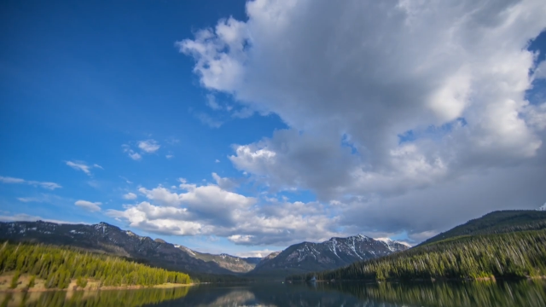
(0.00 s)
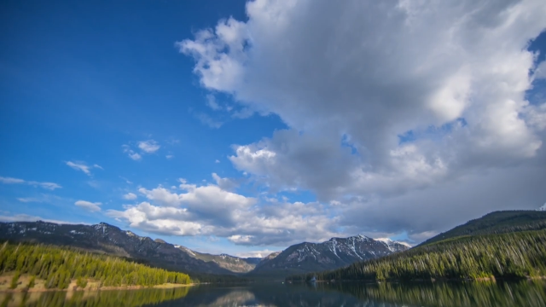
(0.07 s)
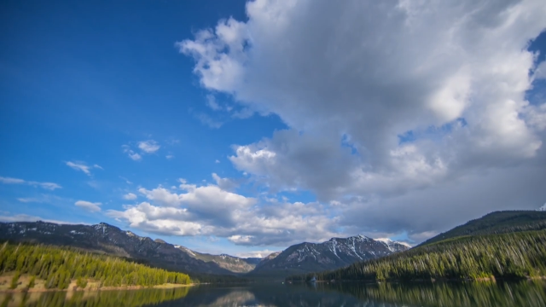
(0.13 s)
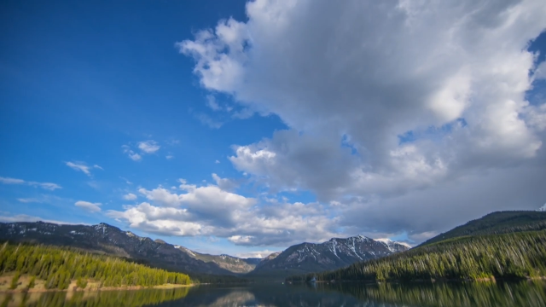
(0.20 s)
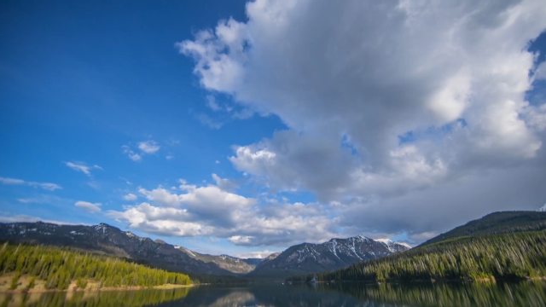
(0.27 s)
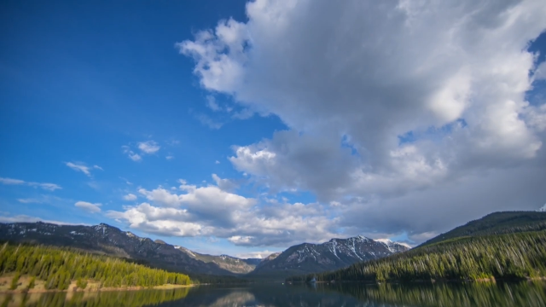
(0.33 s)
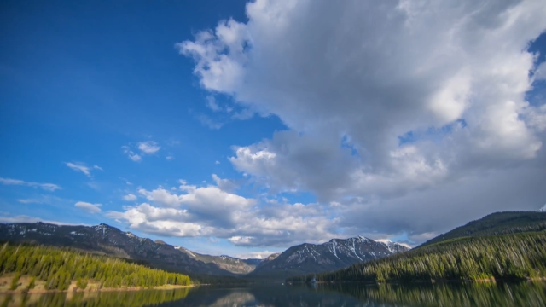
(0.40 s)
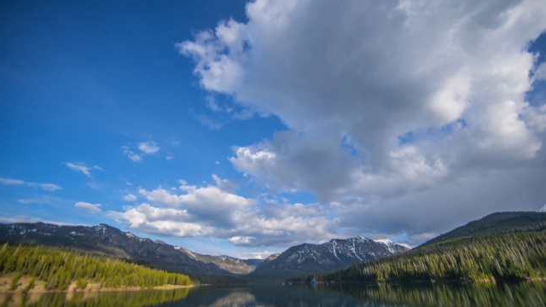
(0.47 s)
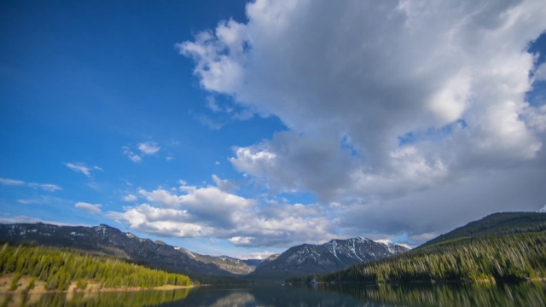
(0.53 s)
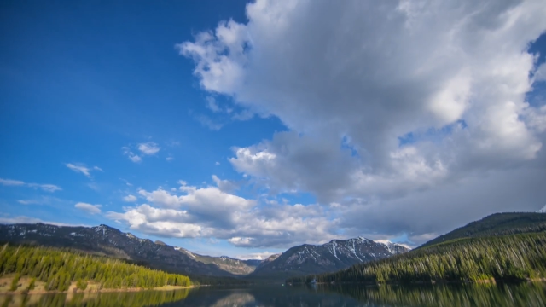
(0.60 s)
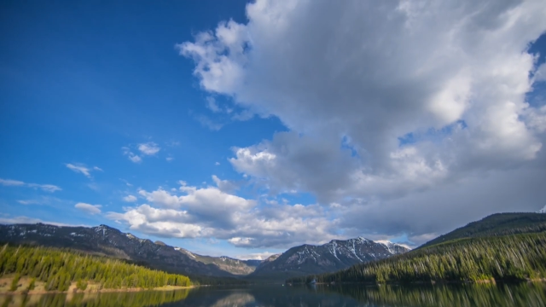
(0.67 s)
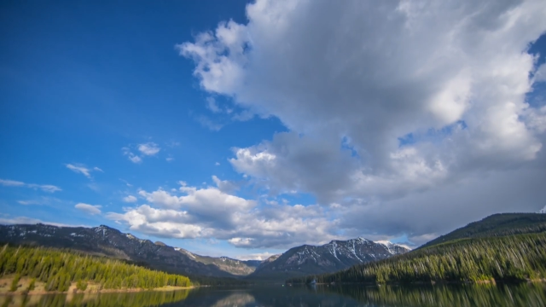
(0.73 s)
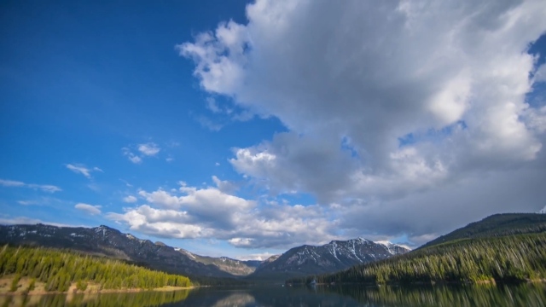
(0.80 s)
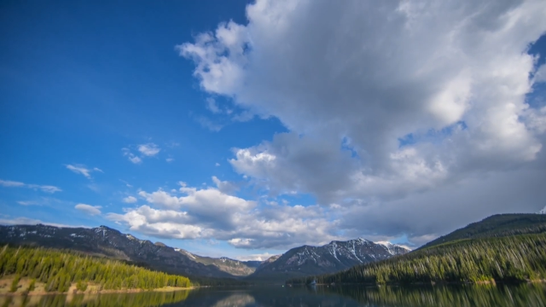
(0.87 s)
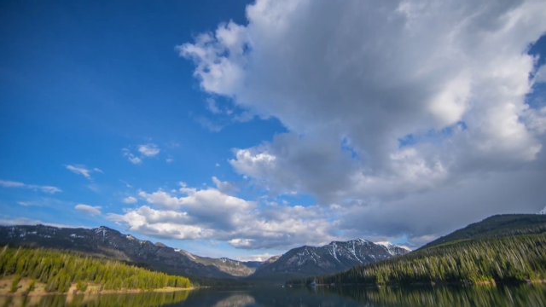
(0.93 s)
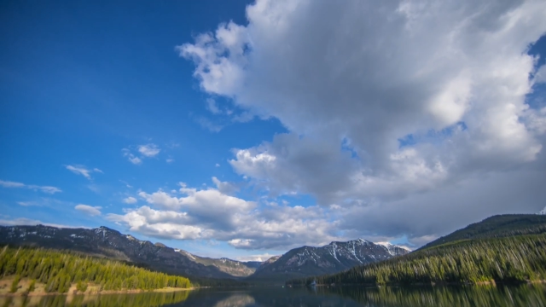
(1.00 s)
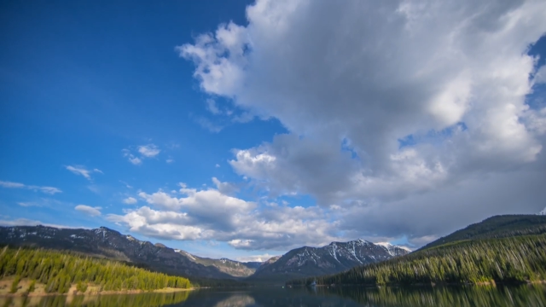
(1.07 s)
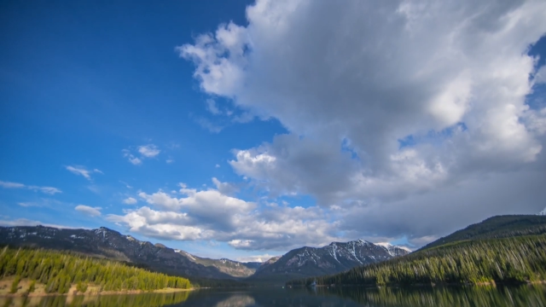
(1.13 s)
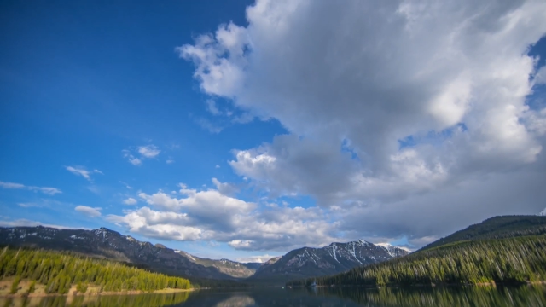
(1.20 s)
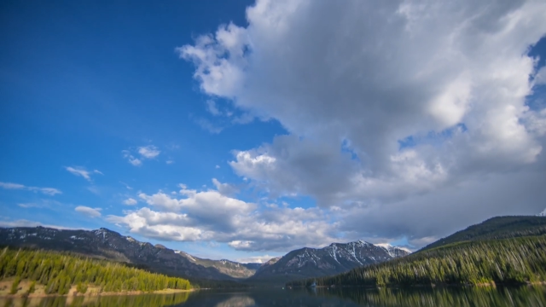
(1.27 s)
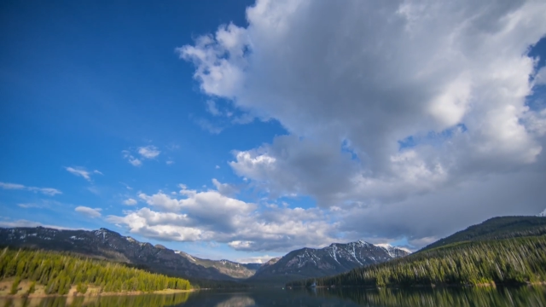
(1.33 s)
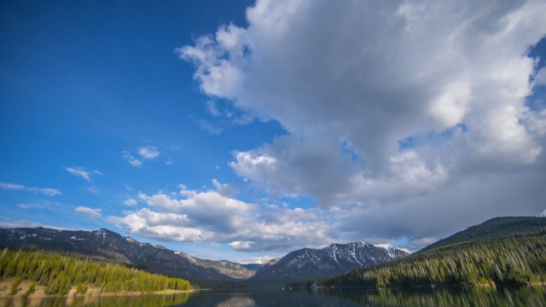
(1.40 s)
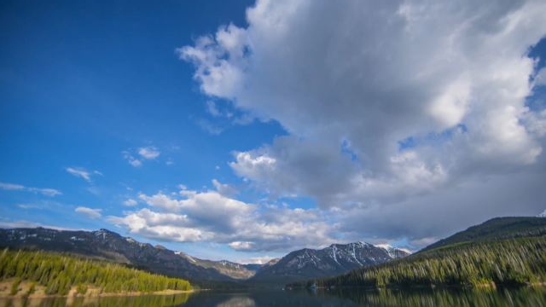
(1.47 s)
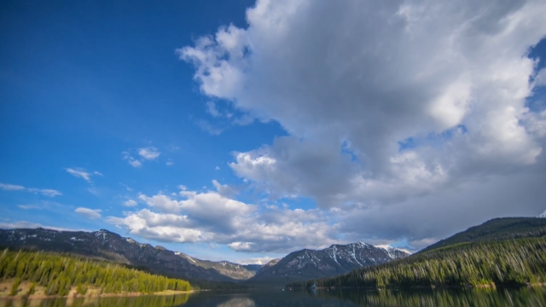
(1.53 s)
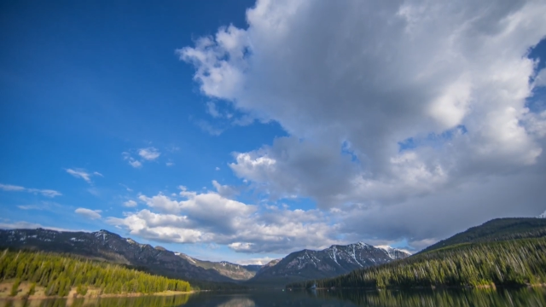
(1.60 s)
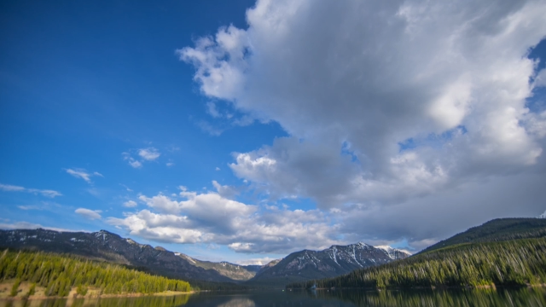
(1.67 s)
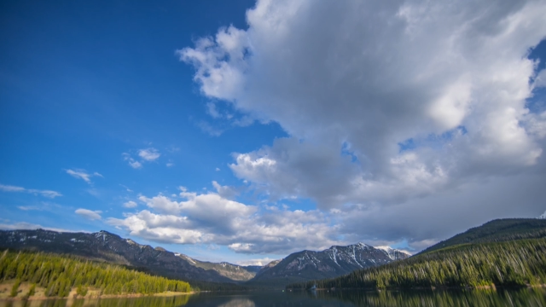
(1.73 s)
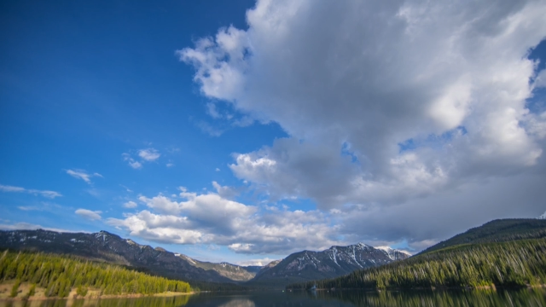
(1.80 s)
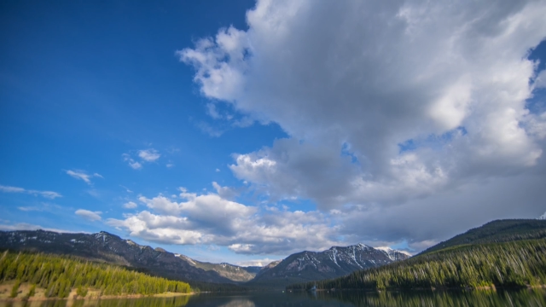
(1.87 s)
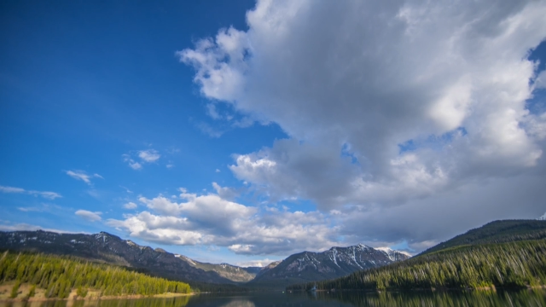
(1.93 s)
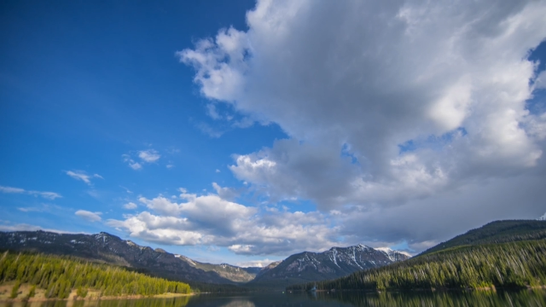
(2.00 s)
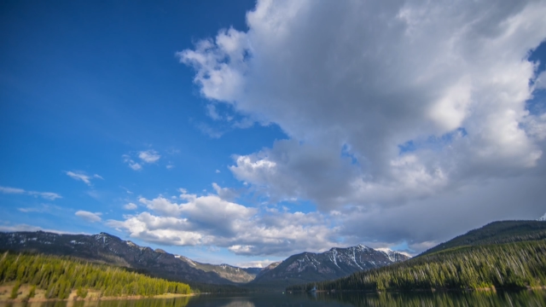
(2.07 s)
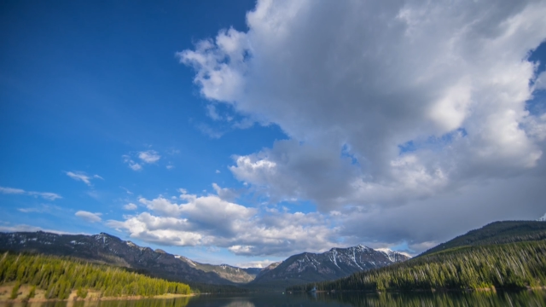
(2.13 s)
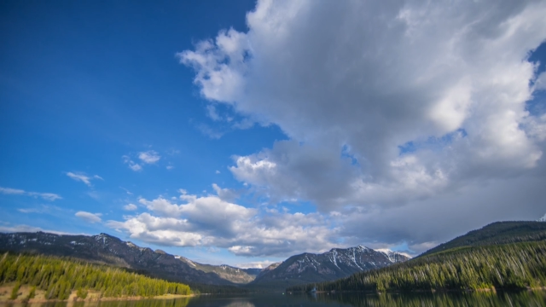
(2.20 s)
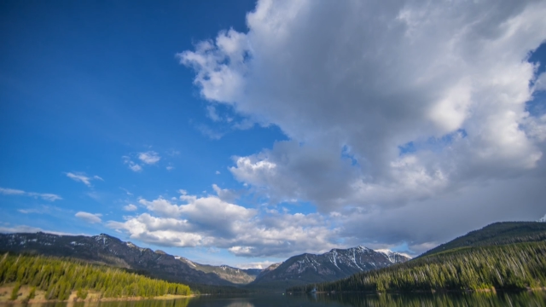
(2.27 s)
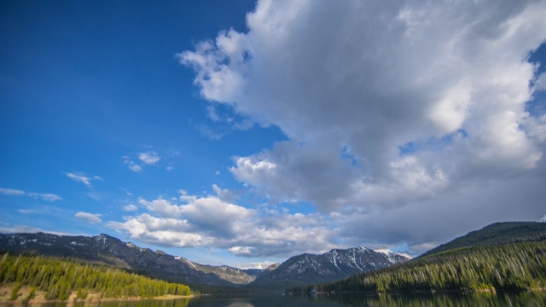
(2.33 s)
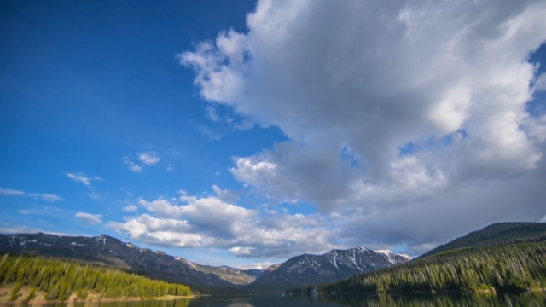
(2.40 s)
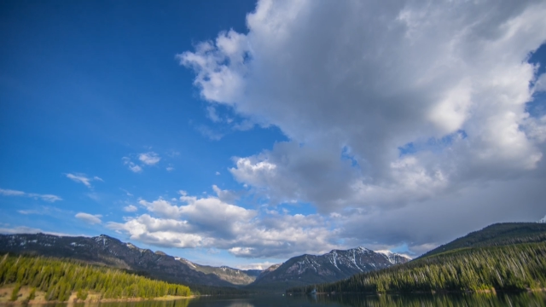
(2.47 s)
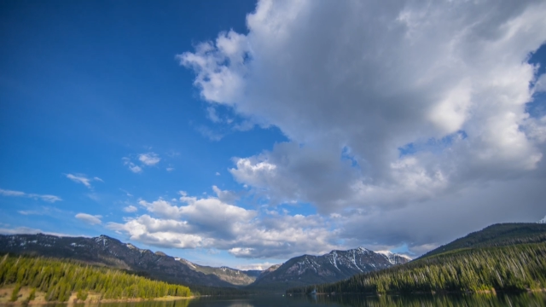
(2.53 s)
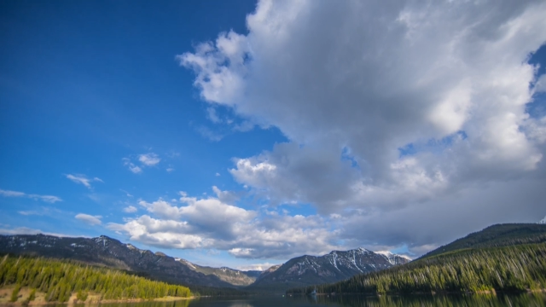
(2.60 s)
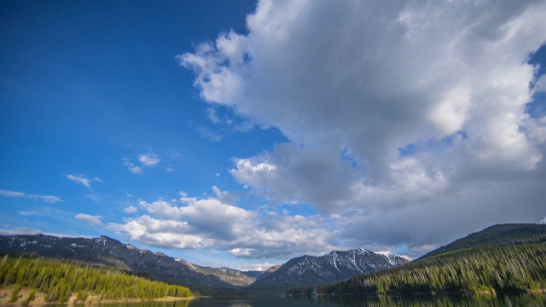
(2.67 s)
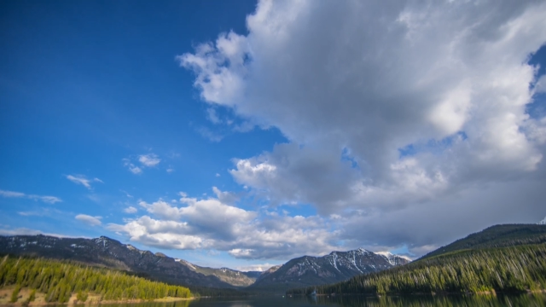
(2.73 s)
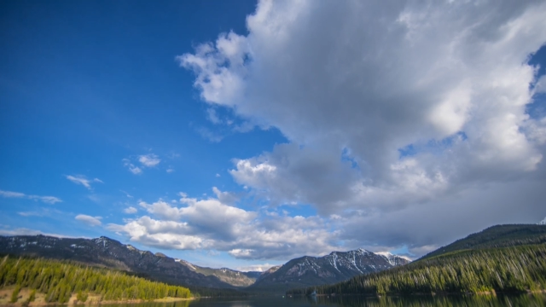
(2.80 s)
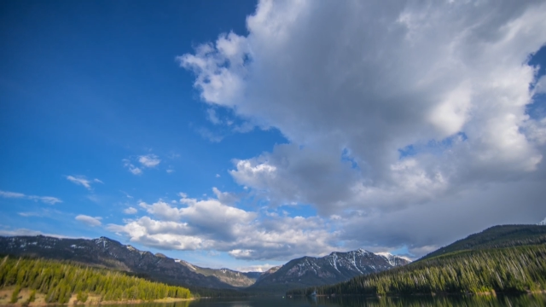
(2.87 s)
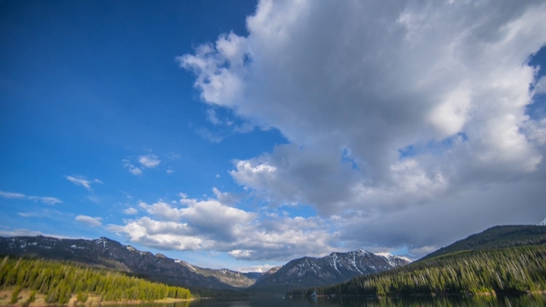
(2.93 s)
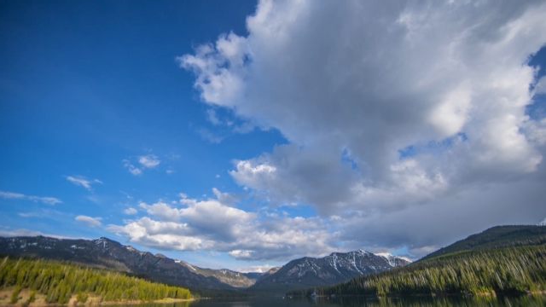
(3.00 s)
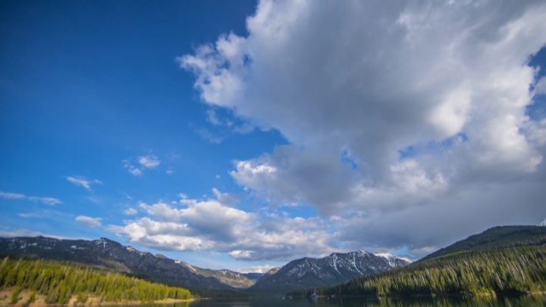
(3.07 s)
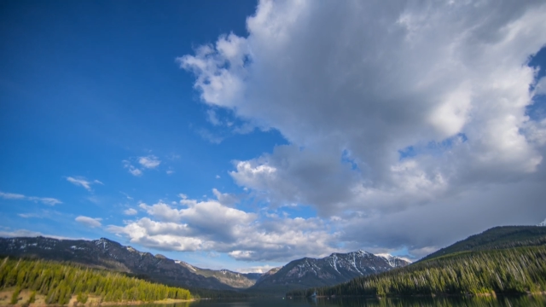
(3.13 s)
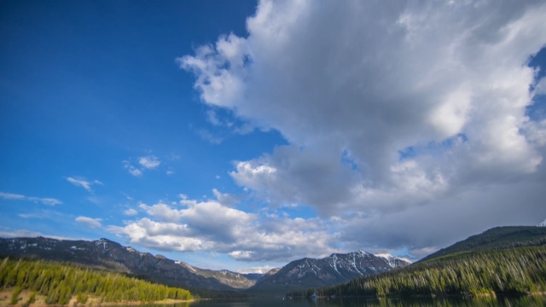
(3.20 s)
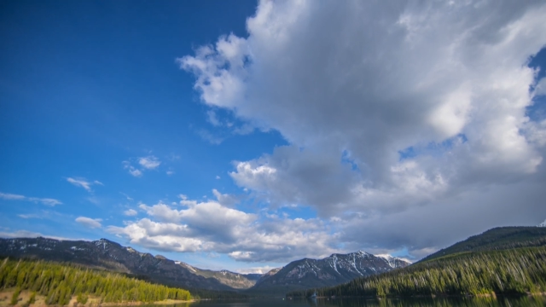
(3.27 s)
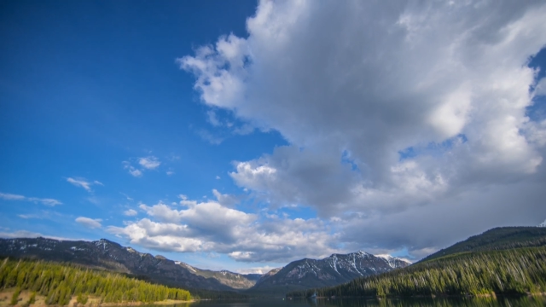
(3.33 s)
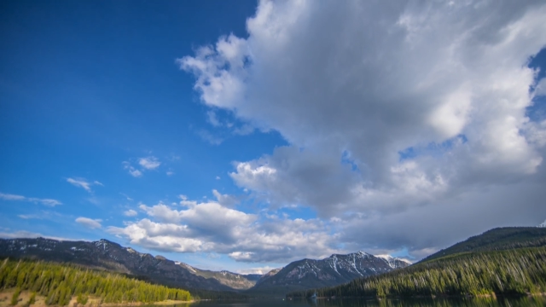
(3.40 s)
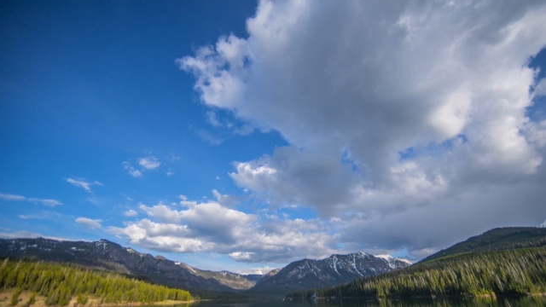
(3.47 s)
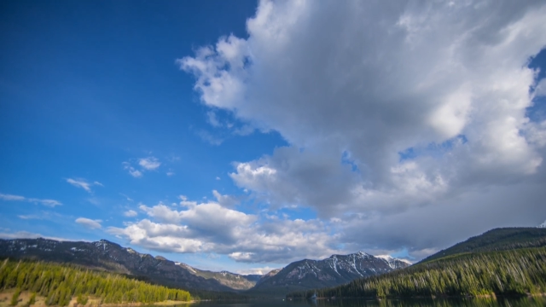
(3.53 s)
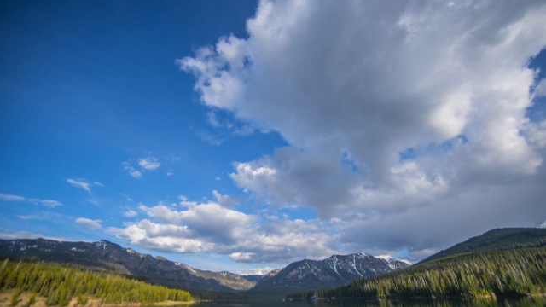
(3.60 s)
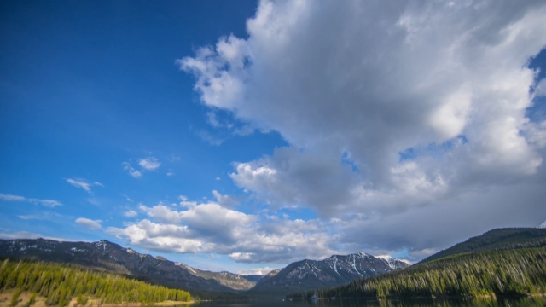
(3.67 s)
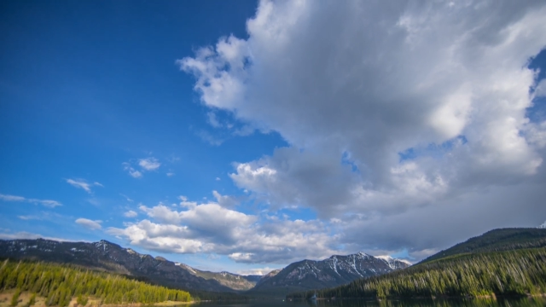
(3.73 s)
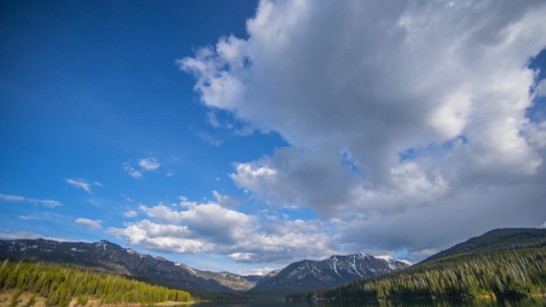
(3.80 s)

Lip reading: (no speaker visible)